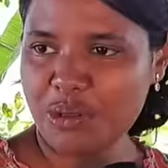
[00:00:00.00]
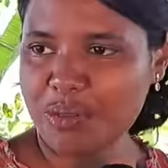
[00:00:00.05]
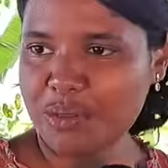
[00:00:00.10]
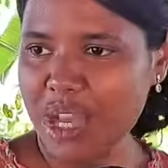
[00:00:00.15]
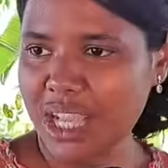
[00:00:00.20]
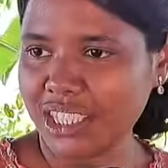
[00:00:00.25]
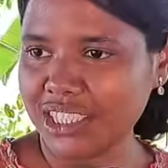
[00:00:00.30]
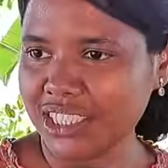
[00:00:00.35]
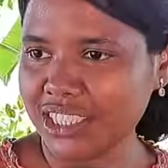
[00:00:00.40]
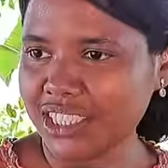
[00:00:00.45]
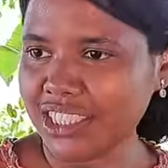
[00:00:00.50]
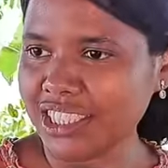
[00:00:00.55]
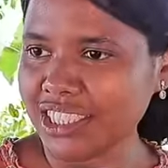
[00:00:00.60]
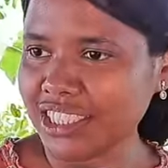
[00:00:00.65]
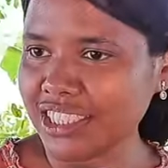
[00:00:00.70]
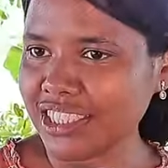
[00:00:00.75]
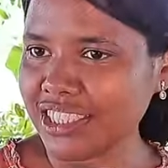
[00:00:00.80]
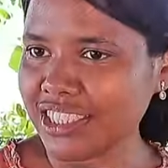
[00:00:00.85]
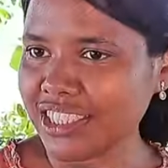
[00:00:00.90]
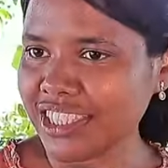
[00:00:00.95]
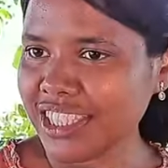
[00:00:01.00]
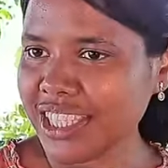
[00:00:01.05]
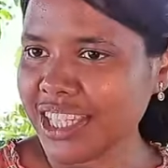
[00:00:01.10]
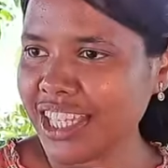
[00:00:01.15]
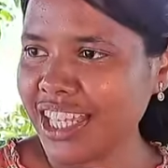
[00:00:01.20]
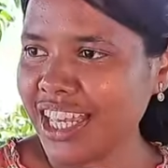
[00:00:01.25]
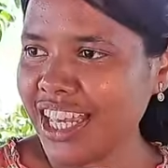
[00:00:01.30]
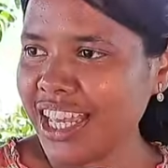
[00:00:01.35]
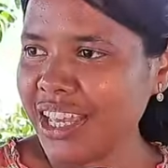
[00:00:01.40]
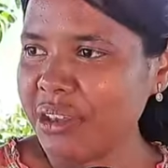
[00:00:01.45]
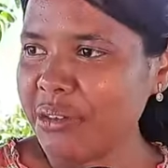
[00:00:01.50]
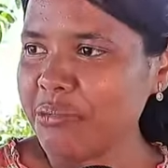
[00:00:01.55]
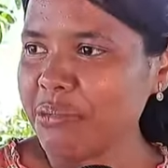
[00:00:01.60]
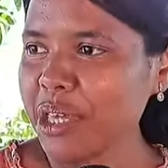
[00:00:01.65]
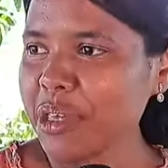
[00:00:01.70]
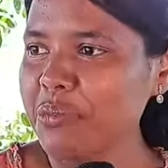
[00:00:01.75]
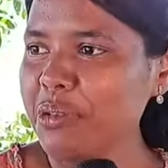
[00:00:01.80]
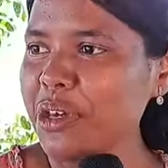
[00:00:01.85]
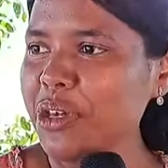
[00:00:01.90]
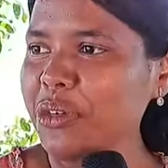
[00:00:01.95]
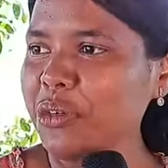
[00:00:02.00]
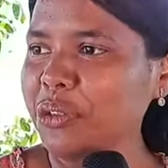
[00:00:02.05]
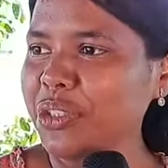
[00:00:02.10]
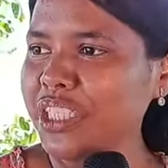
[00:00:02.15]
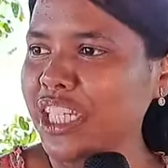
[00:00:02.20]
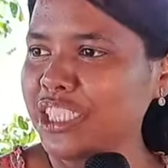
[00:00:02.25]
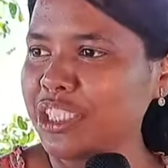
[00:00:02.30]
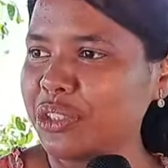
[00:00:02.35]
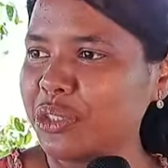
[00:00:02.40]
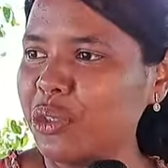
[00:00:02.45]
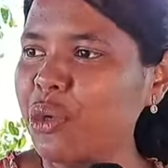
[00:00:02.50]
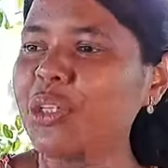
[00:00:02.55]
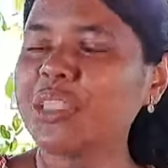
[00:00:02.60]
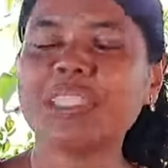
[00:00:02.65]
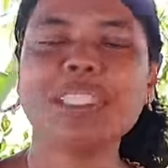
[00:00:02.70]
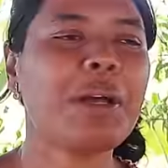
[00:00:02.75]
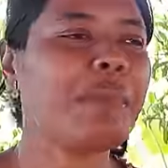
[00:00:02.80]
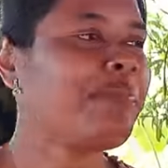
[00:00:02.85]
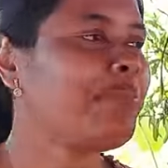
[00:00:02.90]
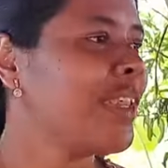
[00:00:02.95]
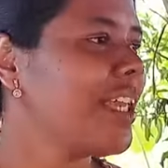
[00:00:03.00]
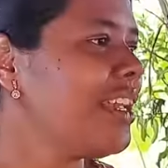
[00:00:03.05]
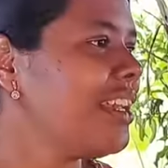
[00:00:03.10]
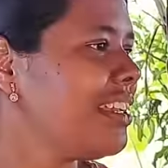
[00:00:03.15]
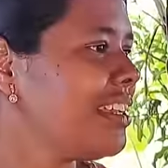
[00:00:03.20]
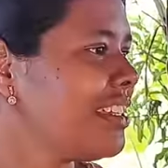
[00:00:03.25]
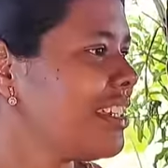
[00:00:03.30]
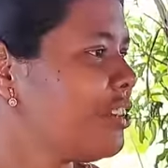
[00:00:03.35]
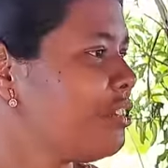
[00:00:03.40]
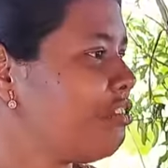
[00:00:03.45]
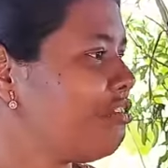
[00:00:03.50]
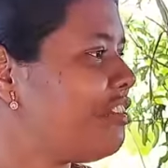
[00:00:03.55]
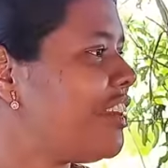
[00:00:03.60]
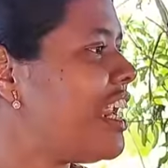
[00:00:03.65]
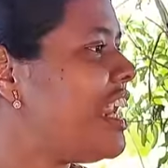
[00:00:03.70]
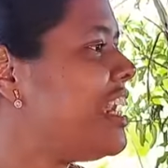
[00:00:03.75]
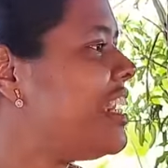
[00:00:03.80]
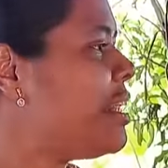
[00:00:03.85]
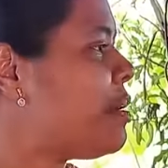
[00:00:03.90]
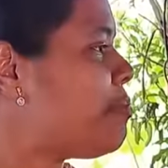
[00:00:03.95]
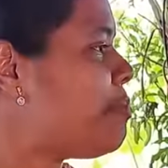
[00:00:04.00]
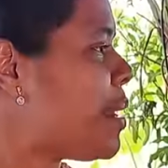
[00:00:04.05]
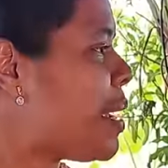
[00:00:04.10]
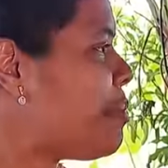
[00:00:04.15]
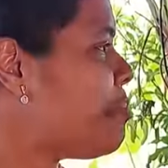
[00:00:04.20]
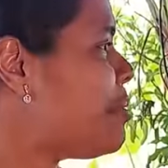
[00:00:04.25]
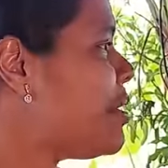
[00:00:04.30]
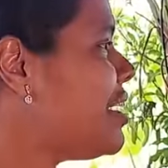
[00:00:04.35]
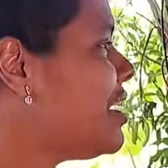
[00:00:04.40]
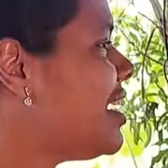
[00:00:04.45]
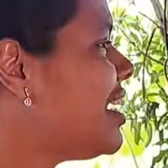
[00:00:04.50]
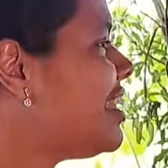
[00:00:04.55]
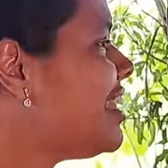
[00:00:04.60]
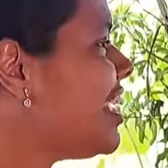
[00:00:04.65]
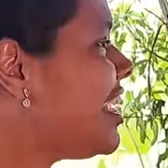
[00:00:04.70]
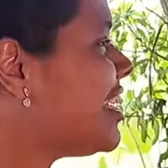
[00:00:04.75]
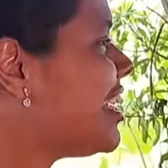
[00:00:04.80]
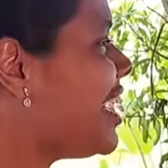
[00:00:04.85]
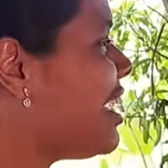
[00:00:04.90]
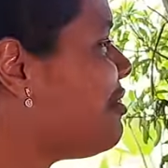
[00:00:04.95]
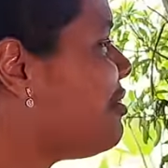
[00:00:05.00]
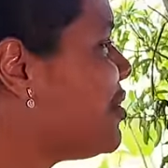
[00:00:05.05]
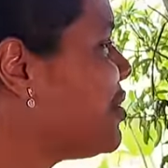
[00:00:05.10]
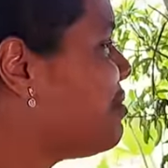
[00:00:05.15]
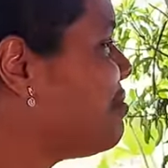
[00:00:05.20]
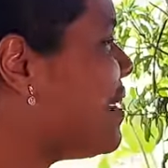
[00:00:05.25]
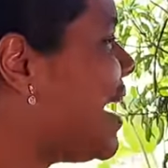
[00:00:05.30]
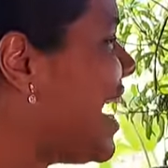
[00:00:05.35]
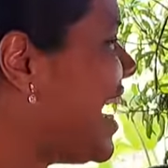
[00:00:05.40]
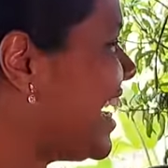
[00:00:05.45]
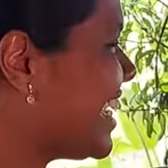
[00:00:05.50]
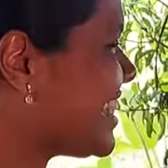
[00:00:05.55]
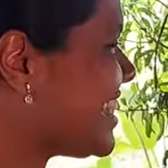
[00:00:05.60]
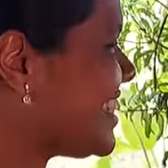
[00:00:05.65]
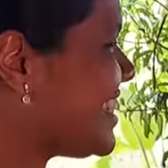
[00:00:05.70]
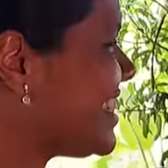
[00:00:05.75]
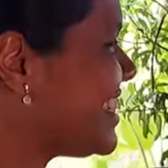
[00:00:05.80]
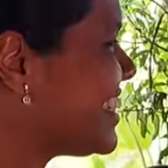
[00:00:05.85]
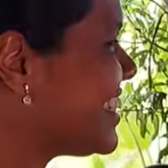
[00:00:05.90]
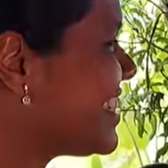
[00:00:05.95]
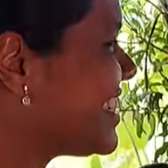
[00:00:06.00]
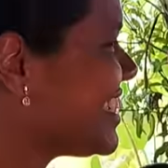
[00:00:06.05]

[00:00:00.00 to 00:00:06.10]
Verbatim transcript: master's Maybe you just wrote something, you filled the paper, and they gave you marks.